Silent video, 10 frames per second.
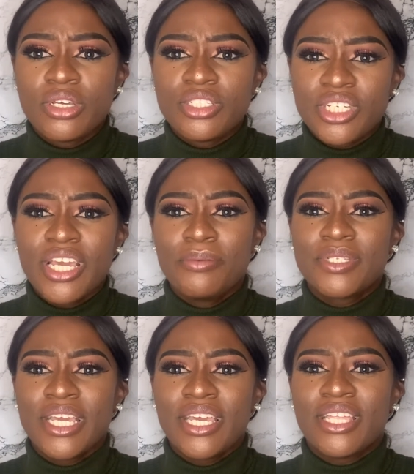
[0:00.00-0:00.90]
do you get what I'm
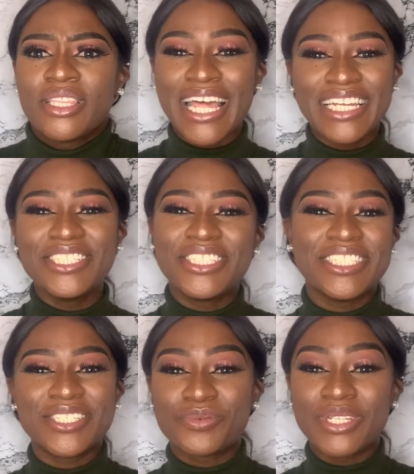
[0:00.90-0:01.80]
saying? I literally
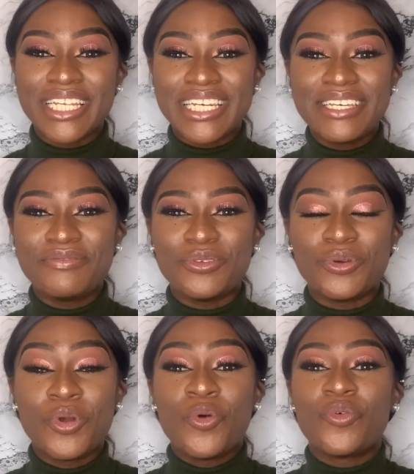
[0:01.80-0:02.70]
just want to leave
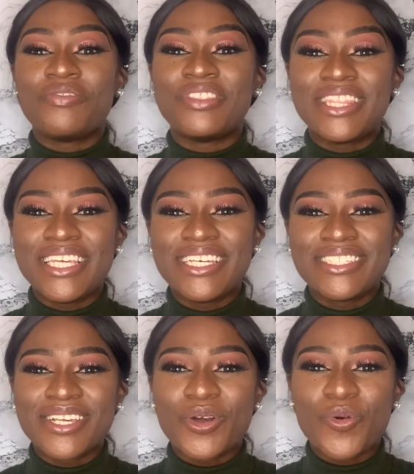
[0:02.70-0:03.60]
you with
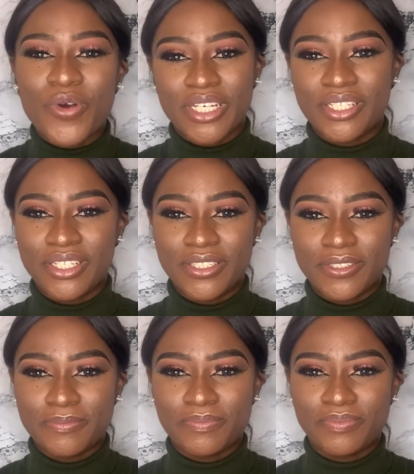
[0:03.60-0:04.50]
these
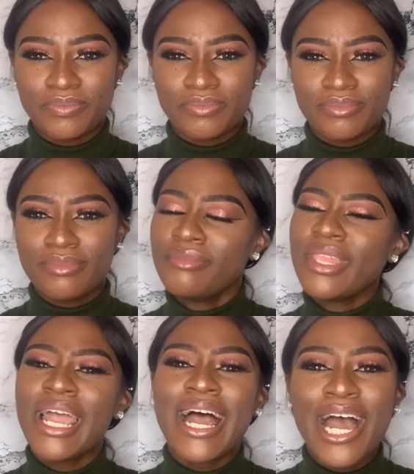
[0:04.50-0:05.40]
questions.
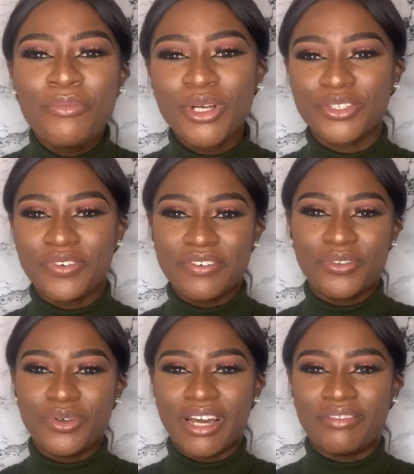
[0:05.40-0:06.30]
How much faith
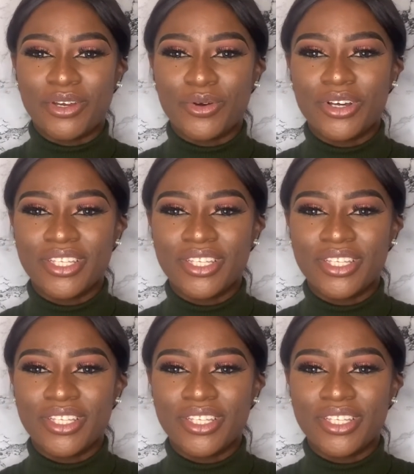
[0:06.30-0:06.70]
do you have in God?